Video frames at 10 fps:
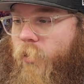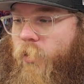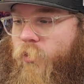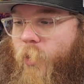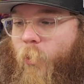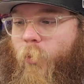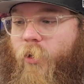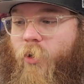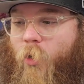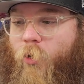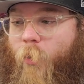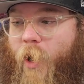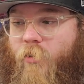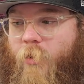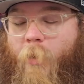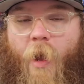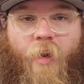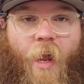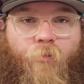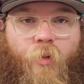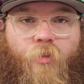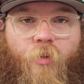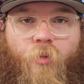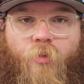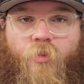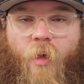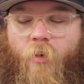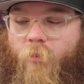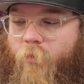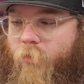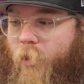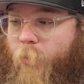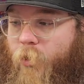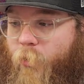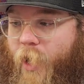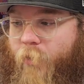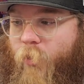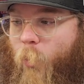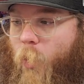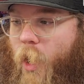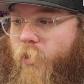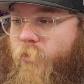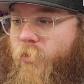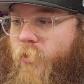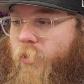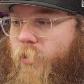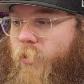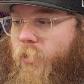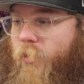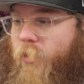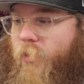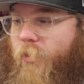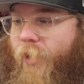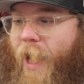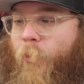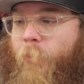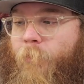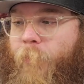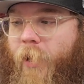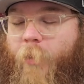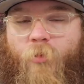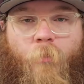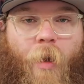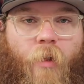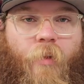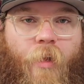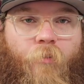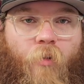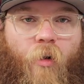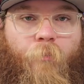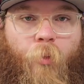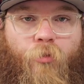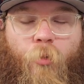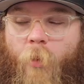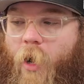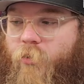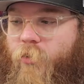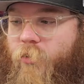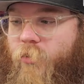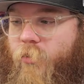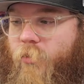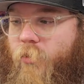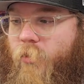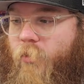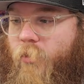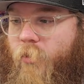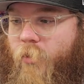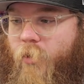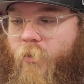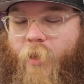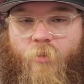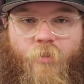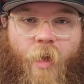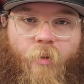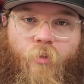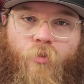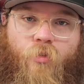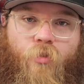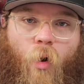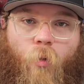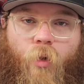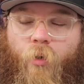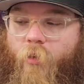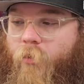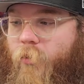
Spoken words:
so I wouldn't go crazy buying every single set. I mean, you can if you want. Like, I would pick up some Paldea Evolved booster boxes. That set is so good.